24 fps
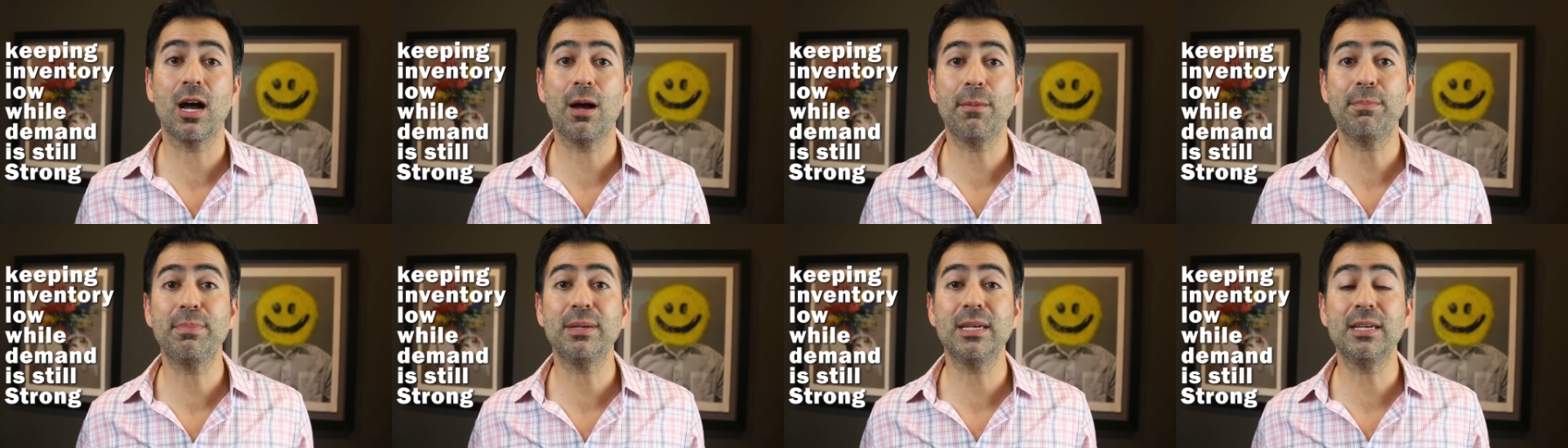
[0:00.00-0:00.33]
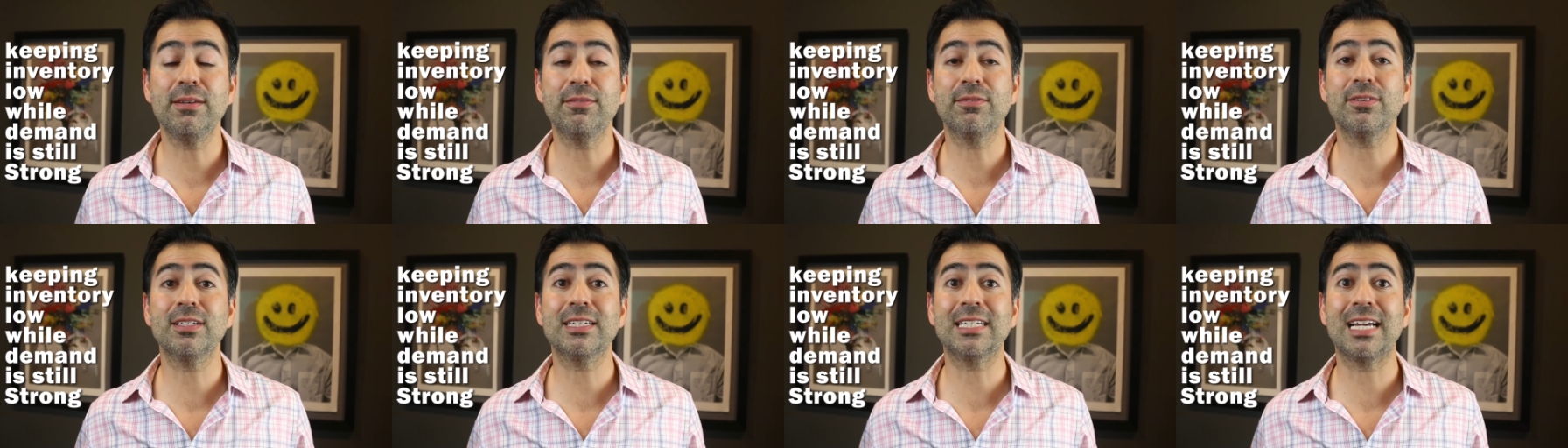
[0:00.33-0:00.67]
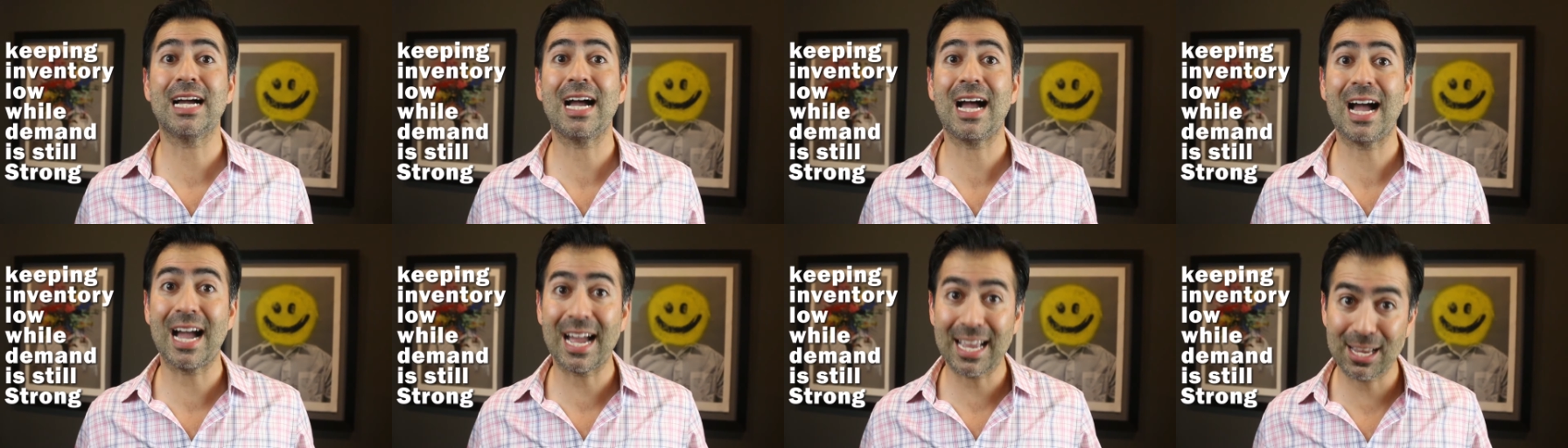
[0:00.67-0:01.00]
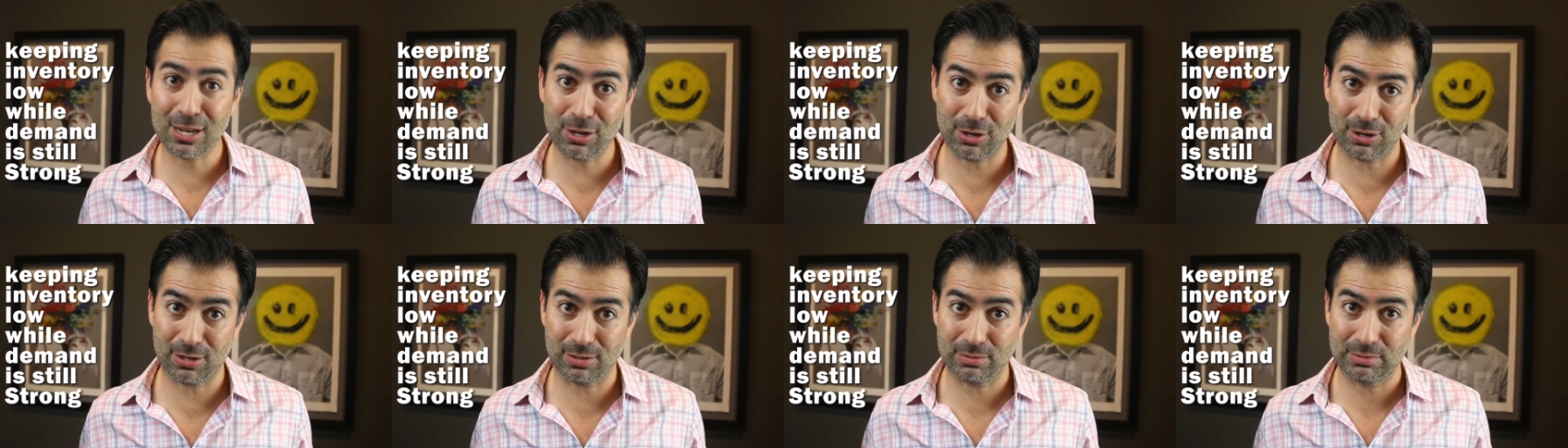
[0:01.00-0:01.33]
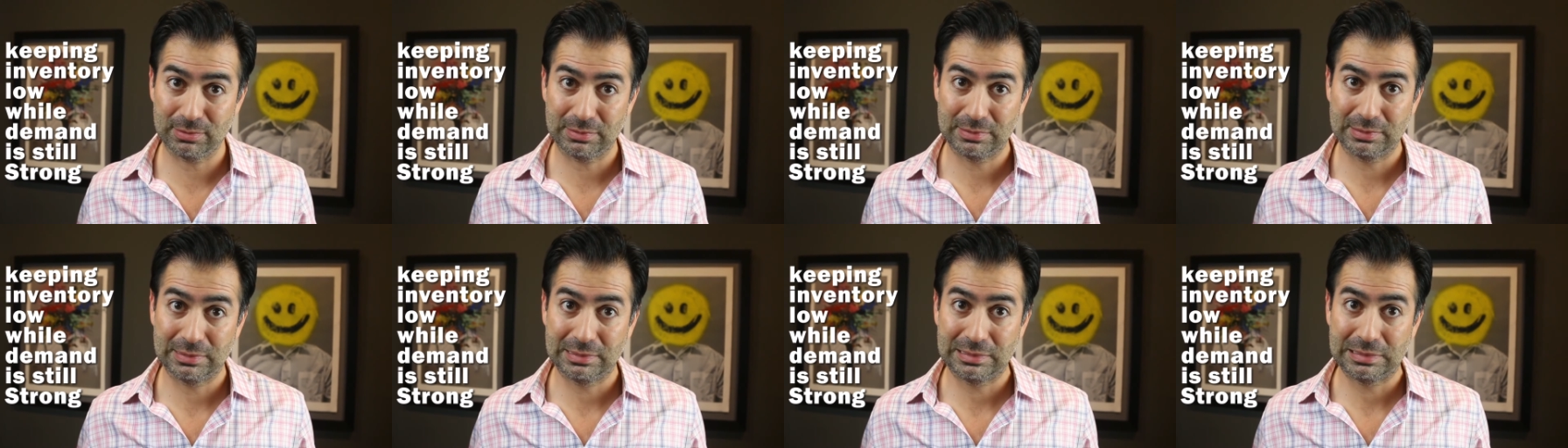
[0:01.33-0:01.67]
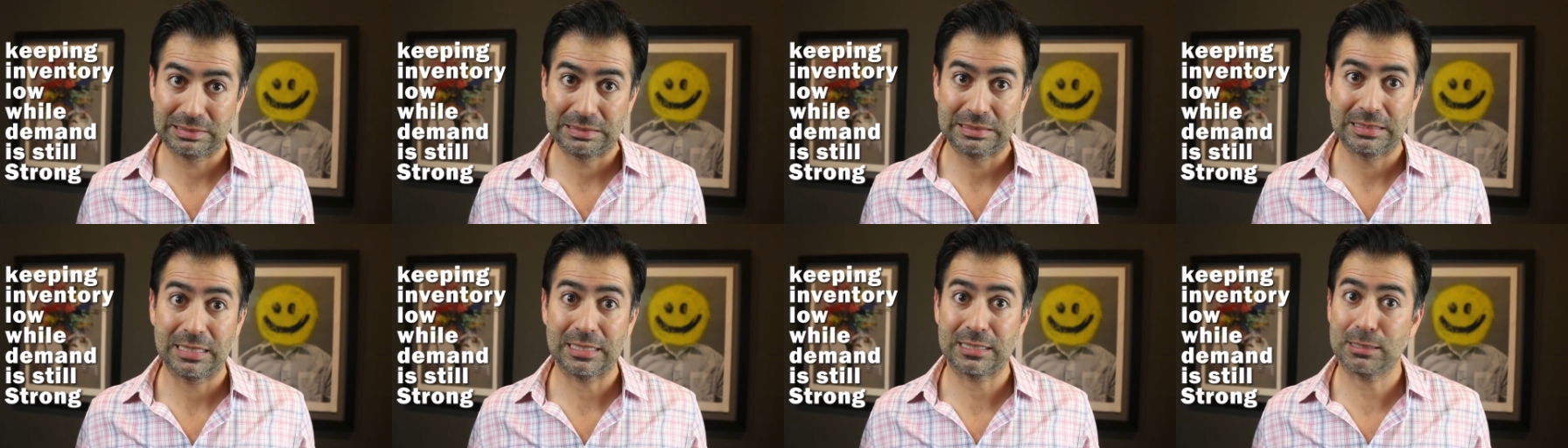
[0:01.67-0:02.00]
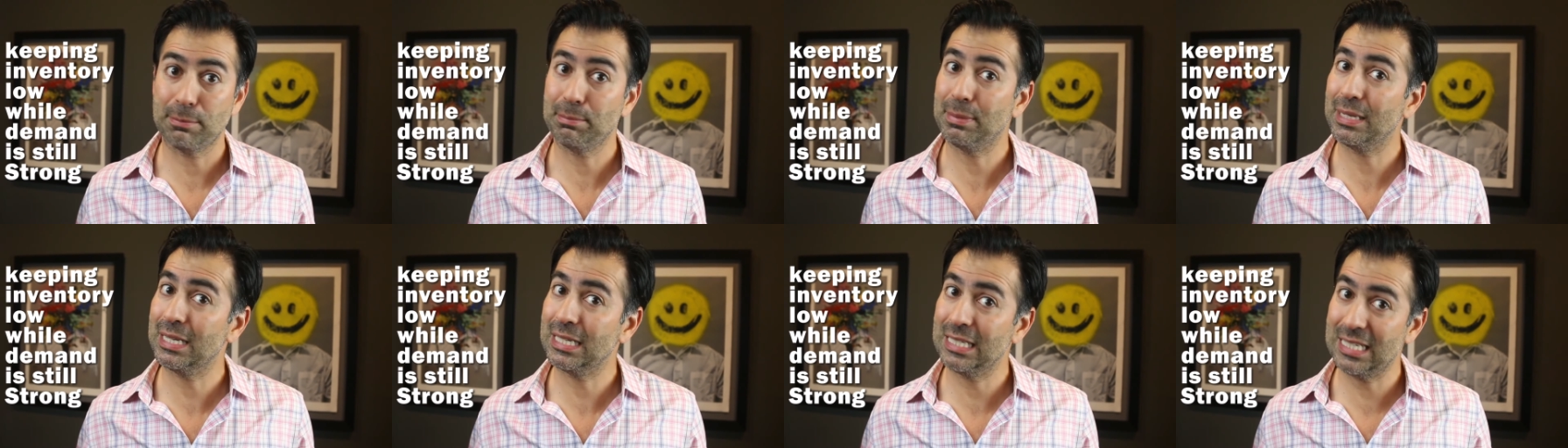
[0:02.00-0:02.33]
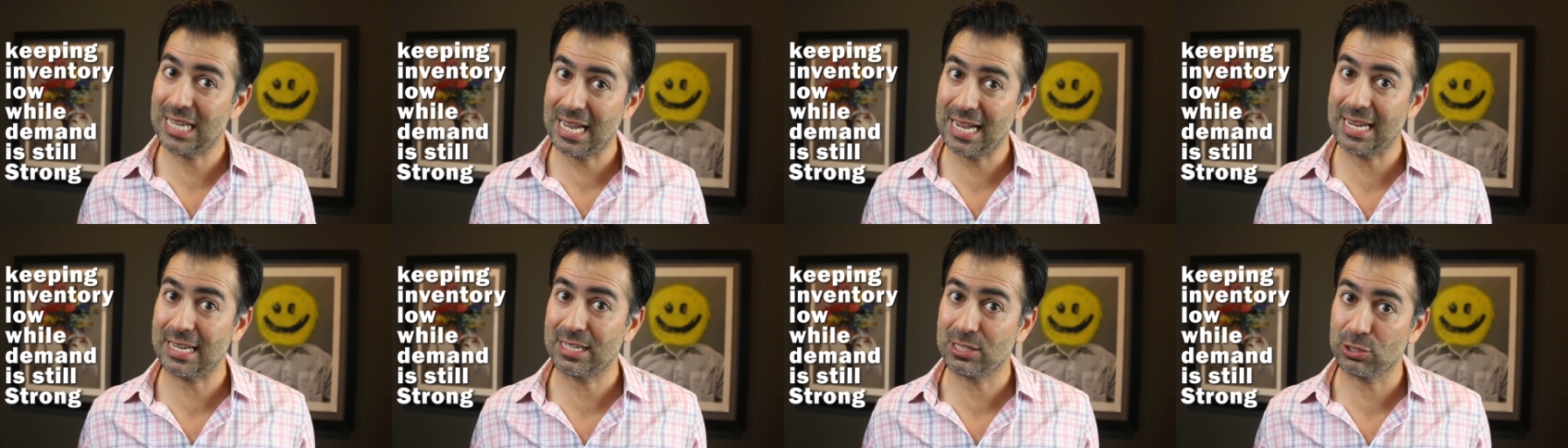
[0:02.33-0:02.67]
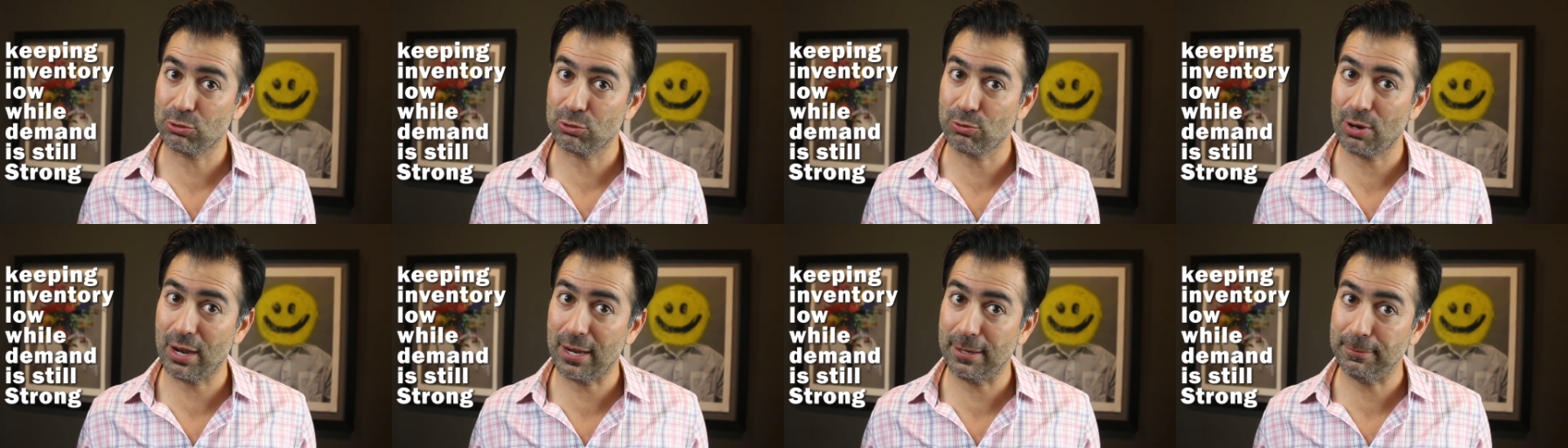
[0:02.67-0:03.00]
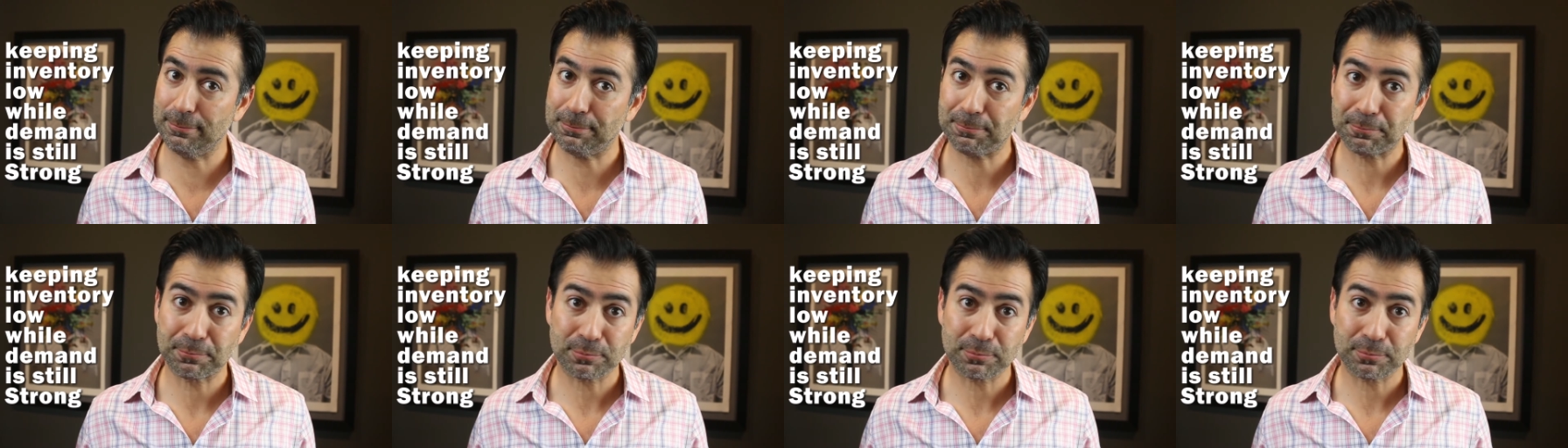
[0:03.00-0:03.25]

up even higher. It's a big yikes, right?